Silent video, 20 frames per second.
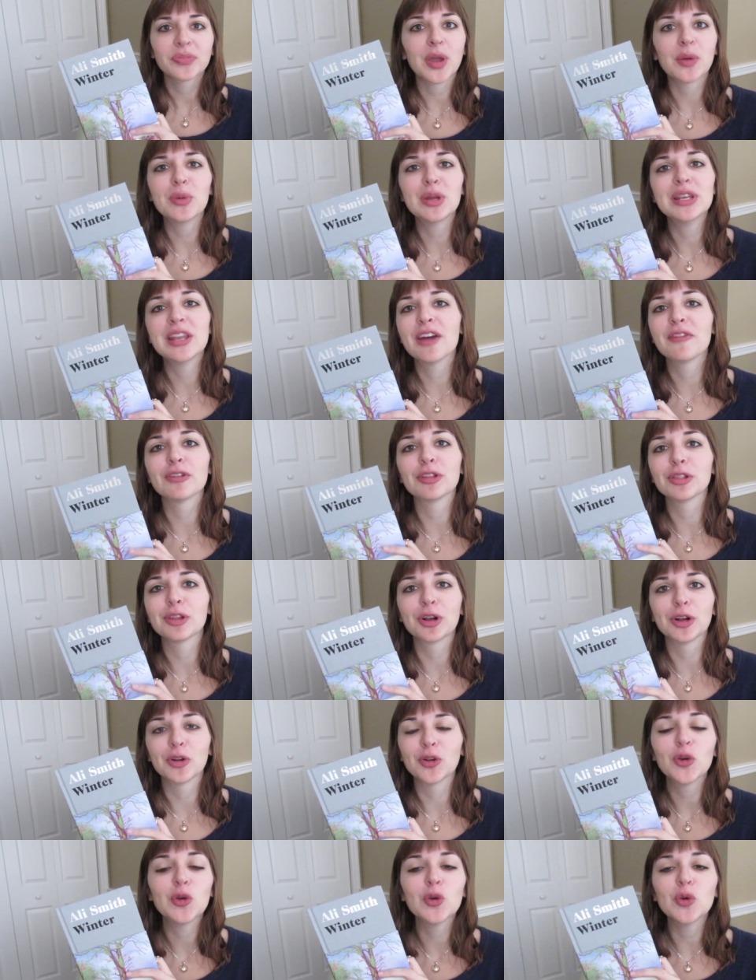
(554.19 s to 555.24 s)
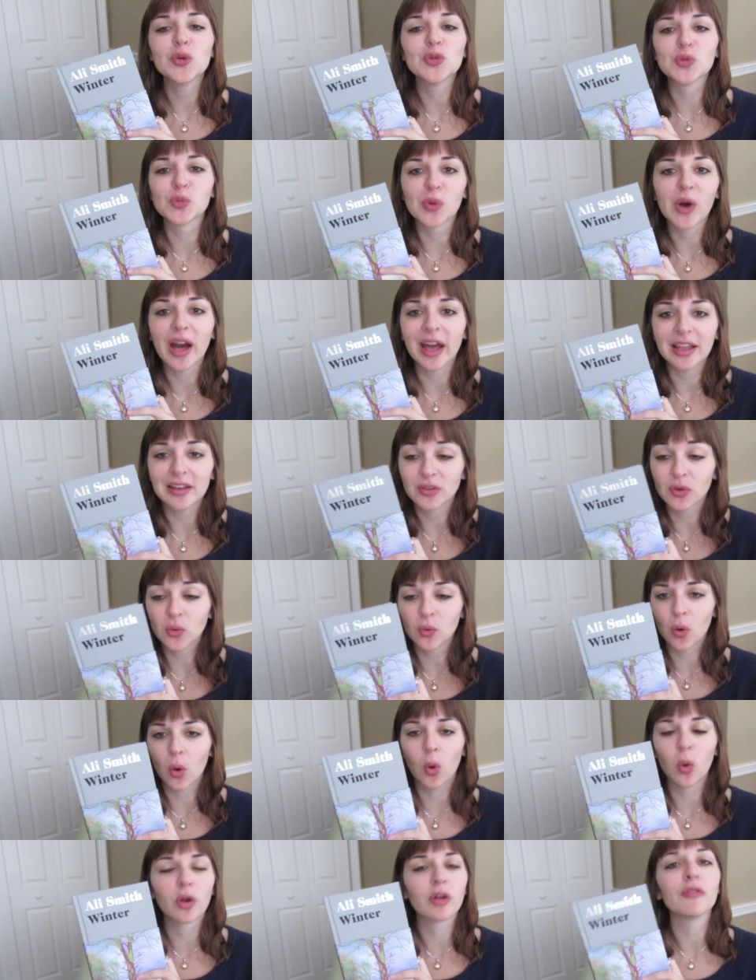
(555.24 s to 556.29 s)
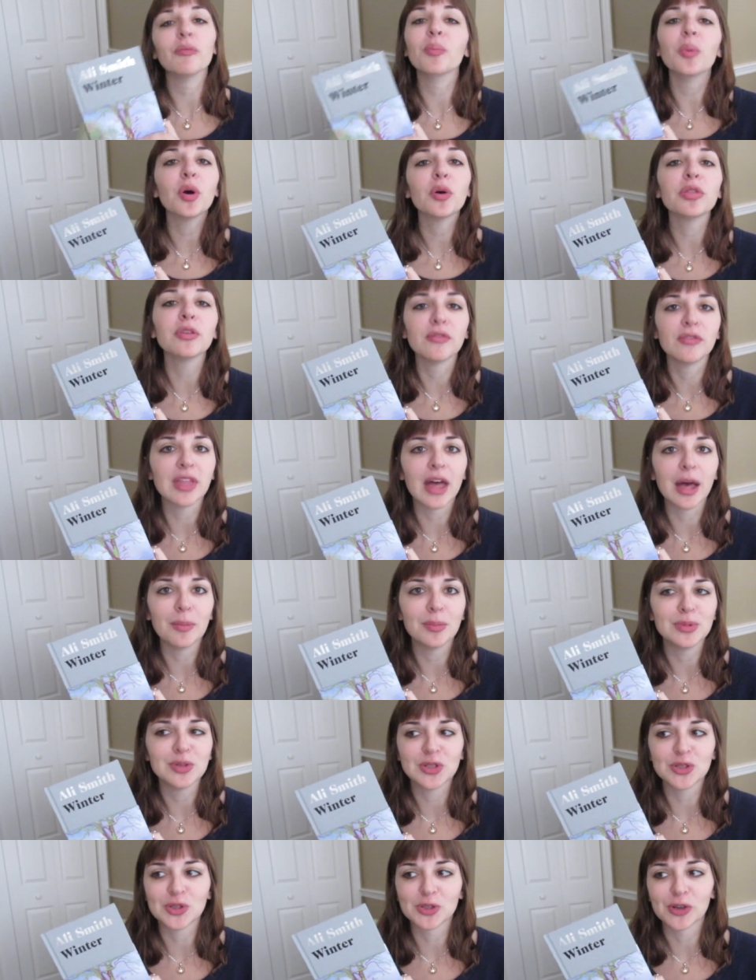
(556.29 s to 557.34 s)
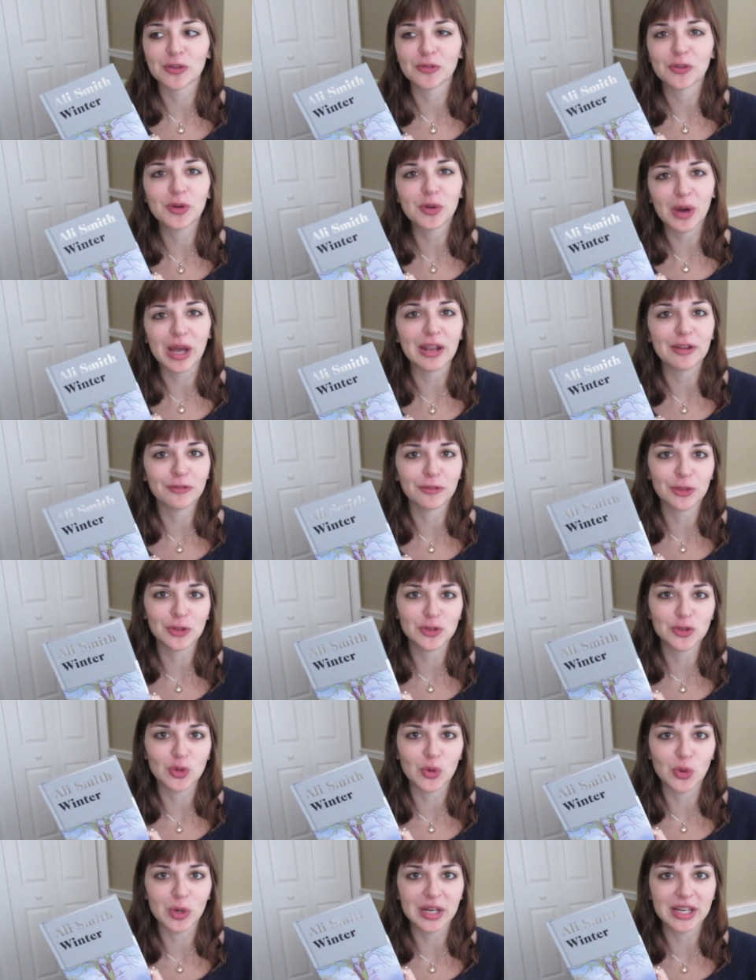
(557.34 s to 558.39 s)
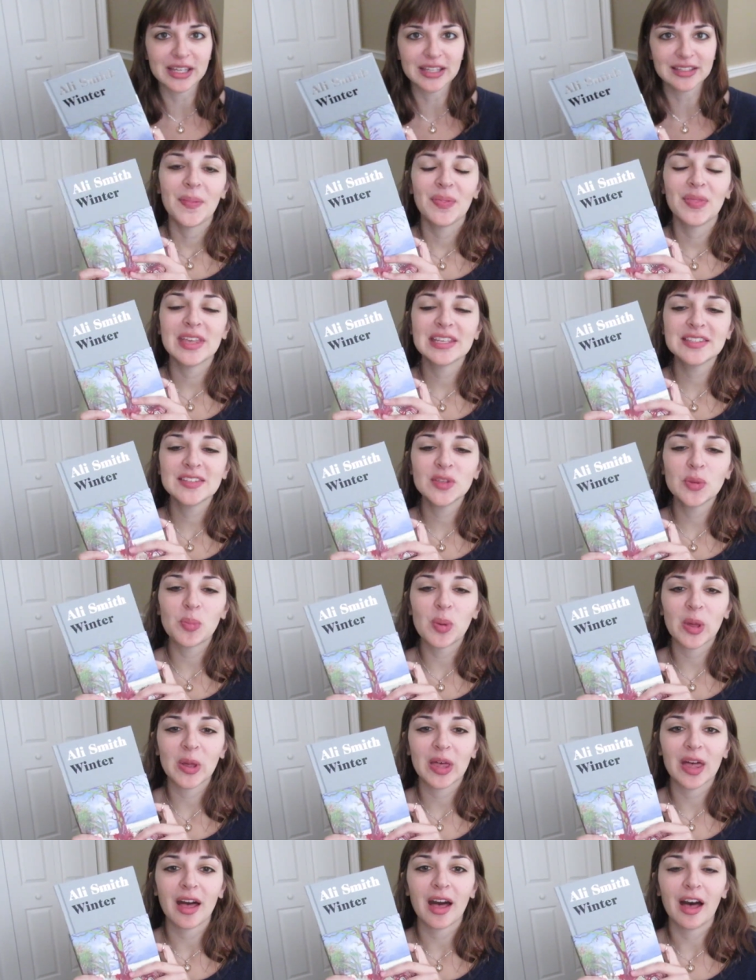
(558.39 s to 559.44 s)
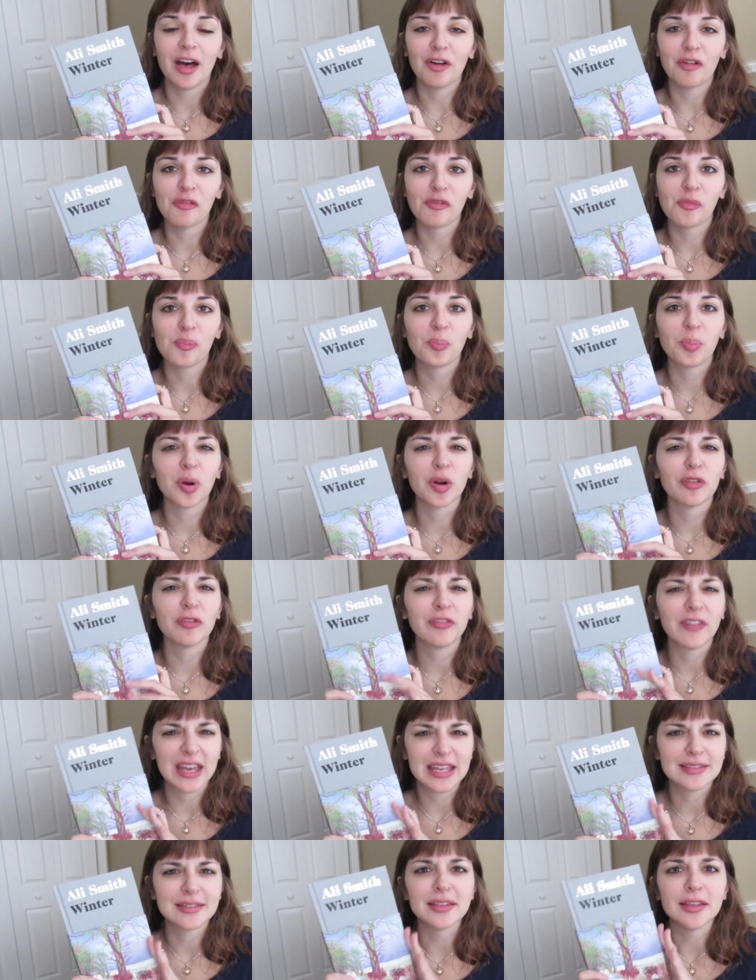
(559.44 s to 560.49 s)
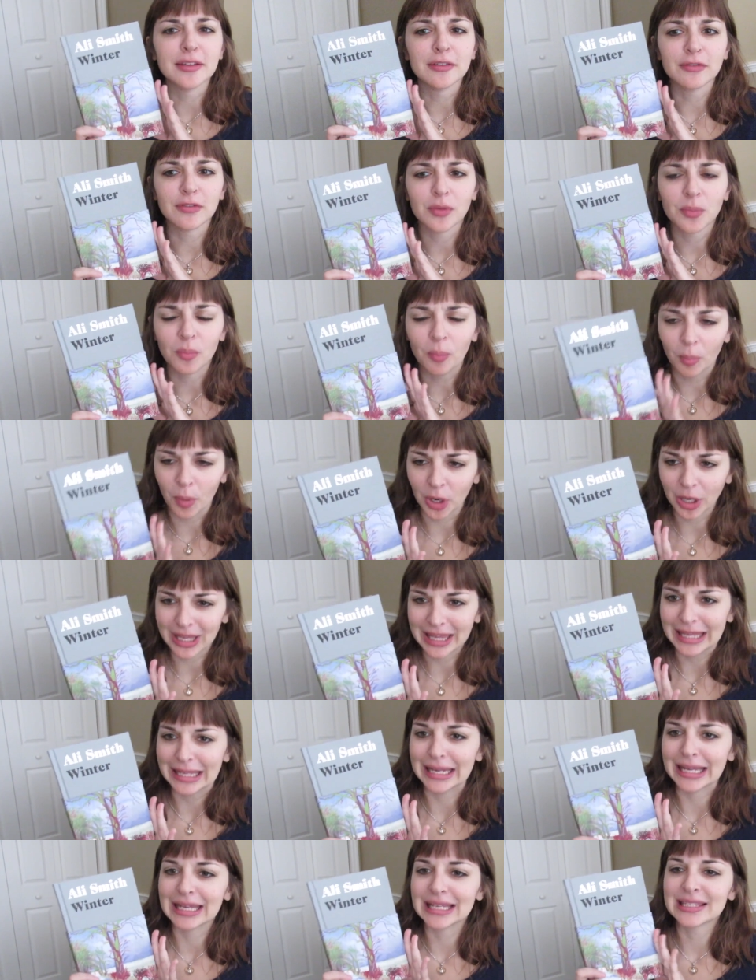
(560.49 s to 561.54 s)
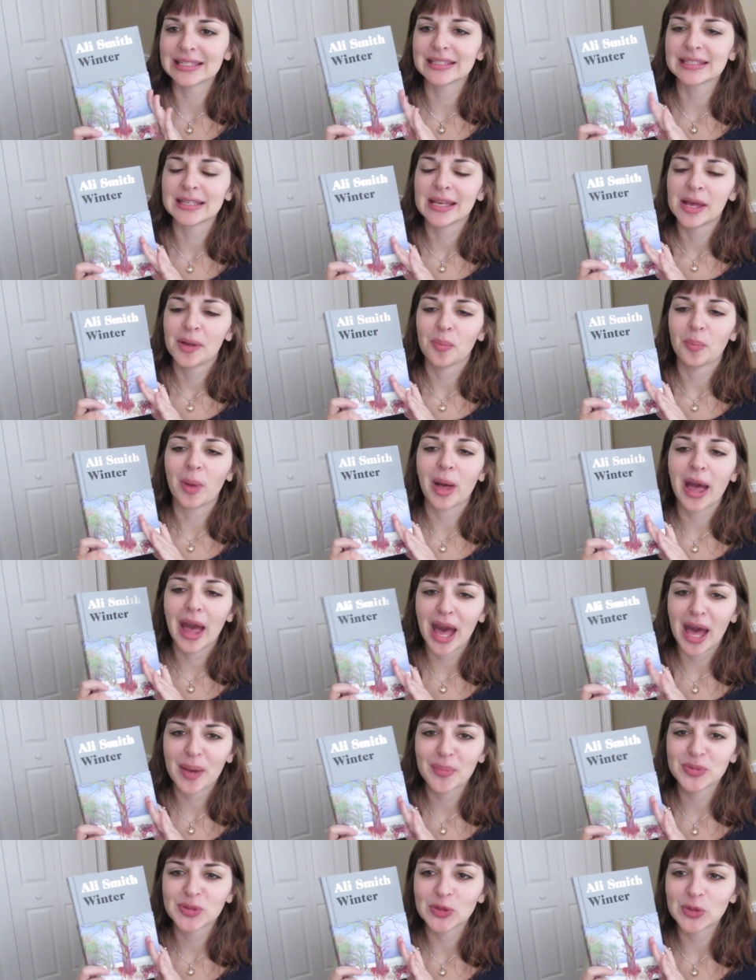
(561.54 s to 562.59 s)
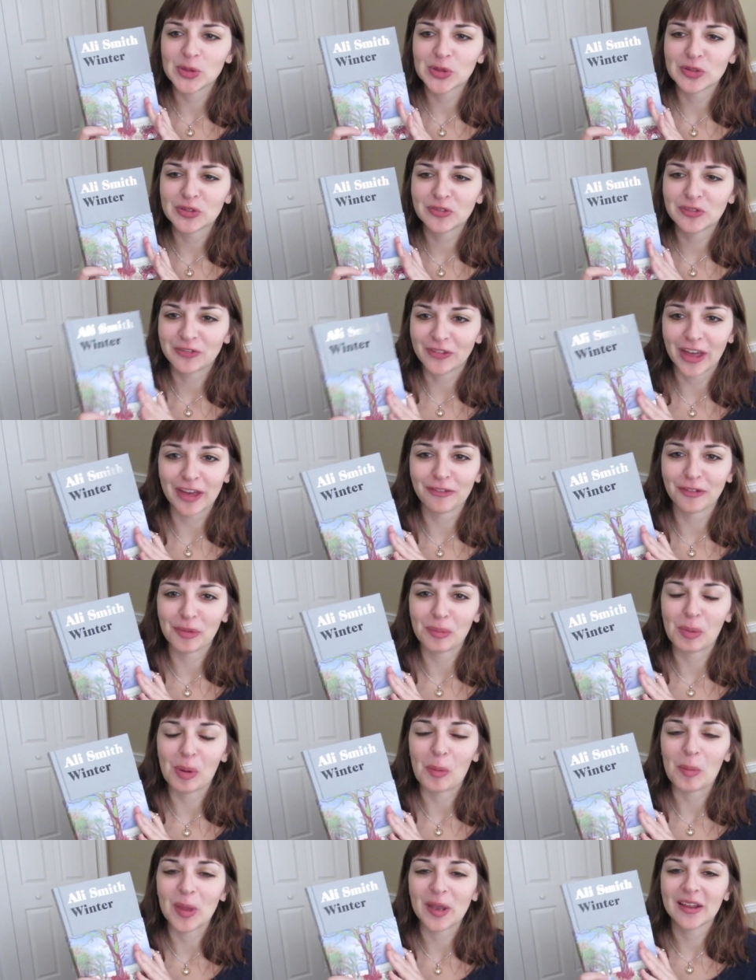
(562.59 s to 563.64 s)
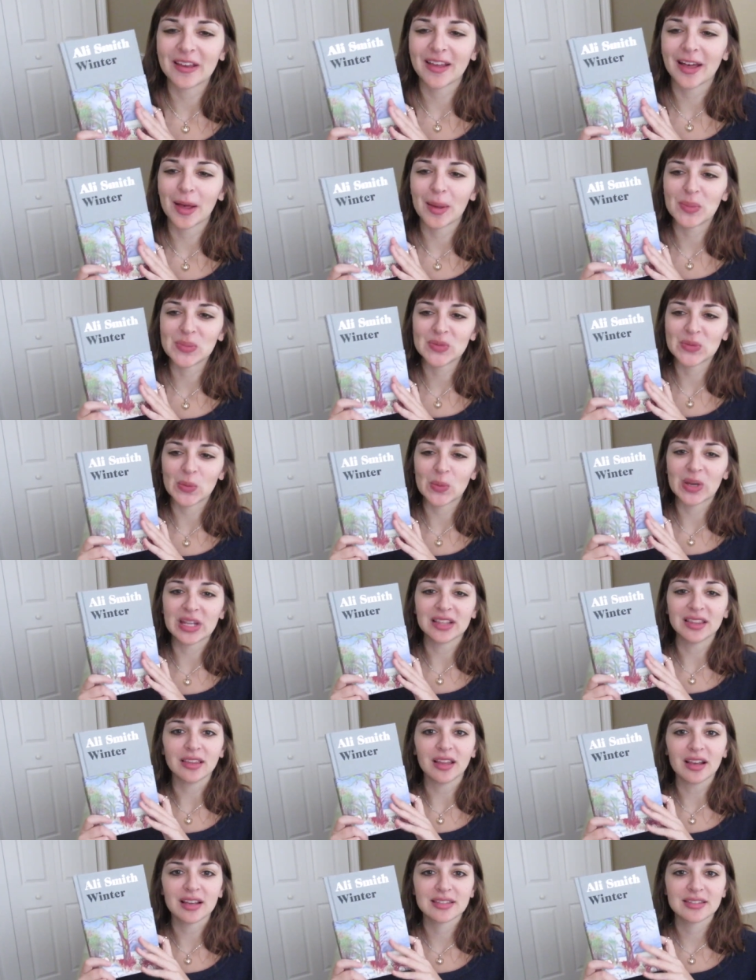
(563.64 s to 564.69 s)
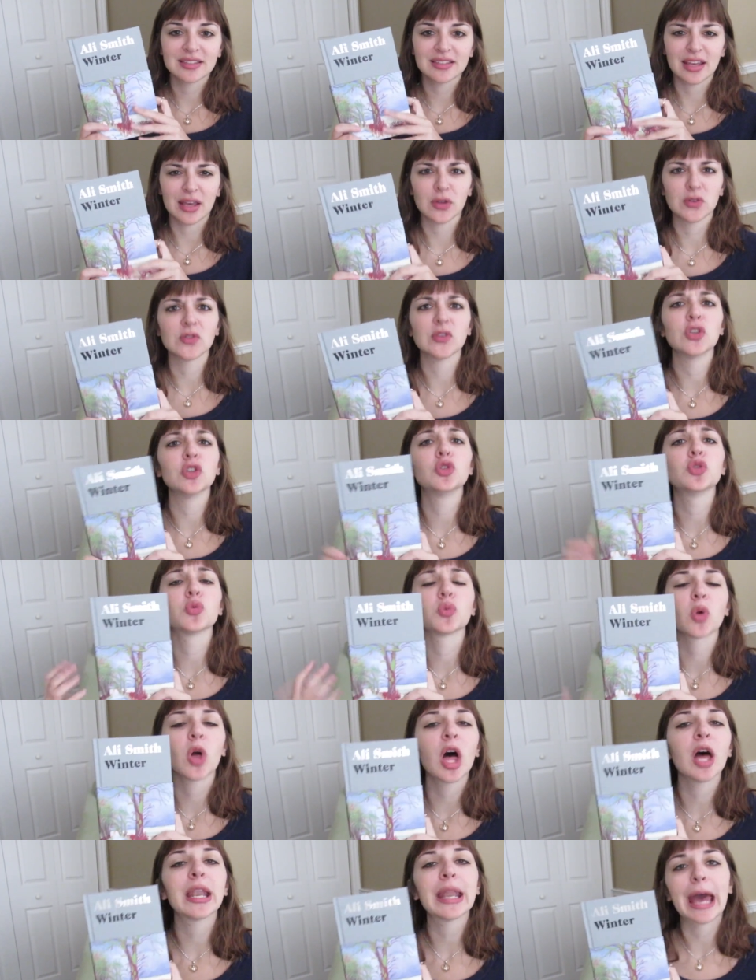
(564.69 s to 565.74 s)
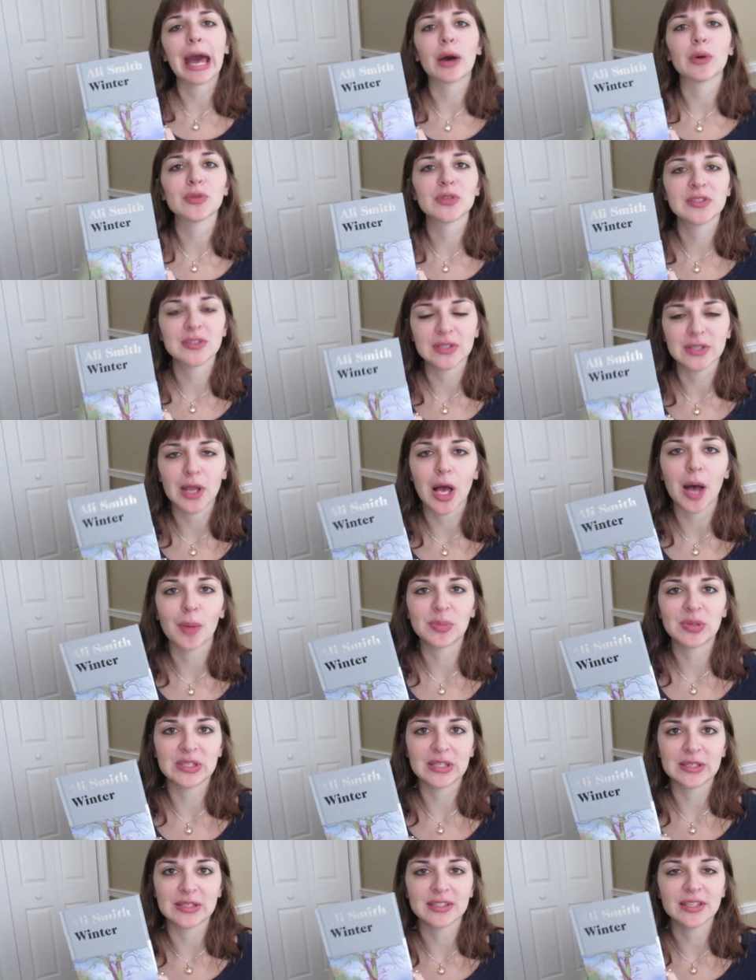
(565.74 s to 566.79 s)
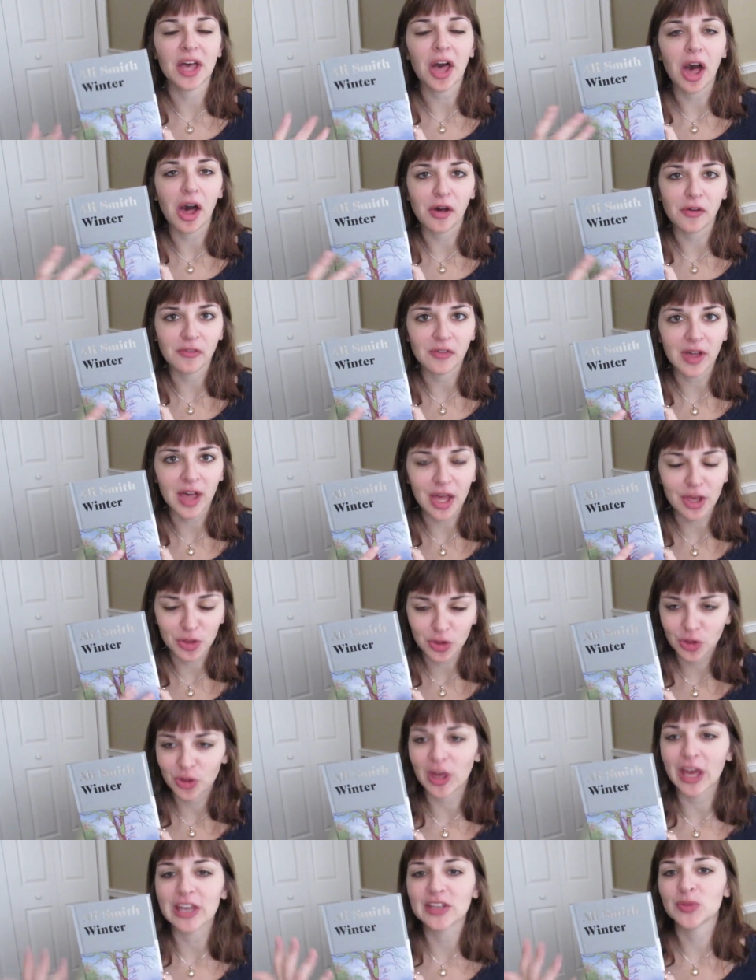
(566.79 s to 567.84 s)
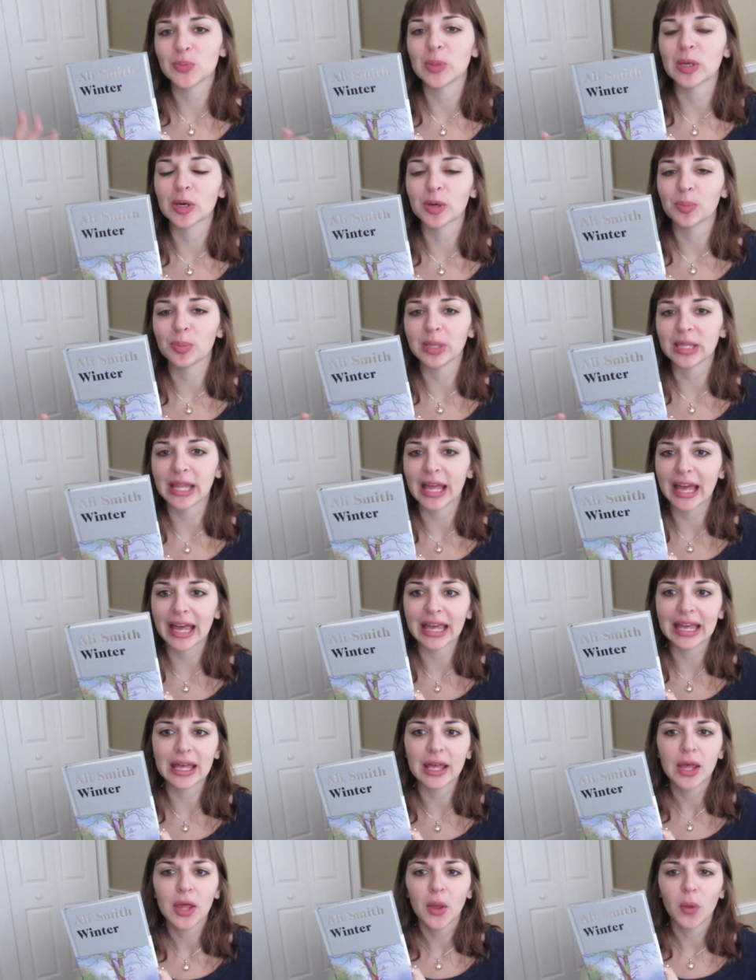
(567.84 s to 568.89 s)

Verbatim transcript: and we never learn who's right or if both of them deserve credit for the story. This is a book of pervasive murkiness. My absolute favorite moment comes when Lux tells the drawn-out synopsis of a Shakespeare play